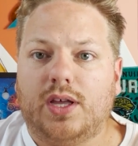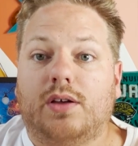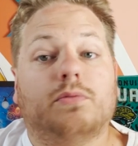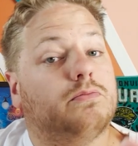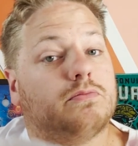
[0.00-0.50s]

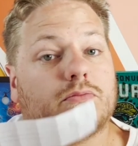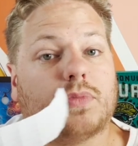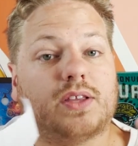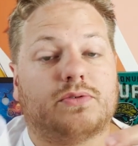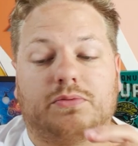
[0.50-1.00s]
Well,
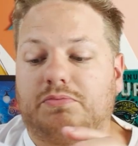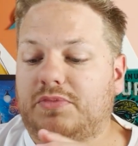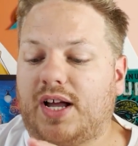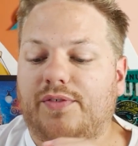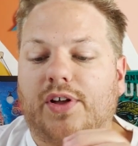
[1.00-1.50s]
that's
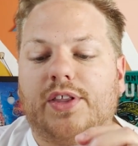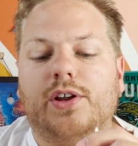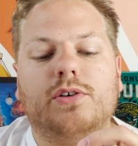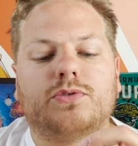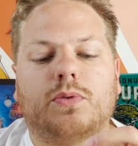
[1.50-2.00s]
kind of on the
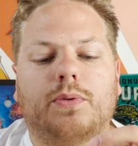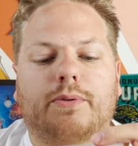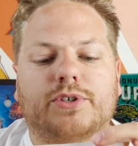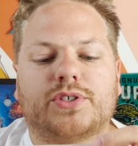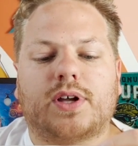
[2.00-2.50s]
nose of what we
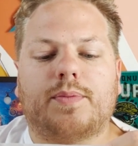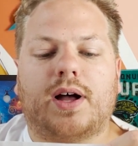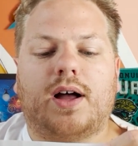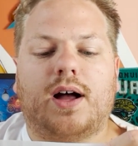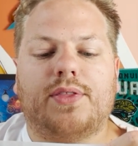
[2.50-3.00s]
were just talking
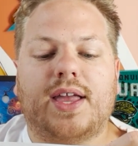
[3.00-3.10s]
about.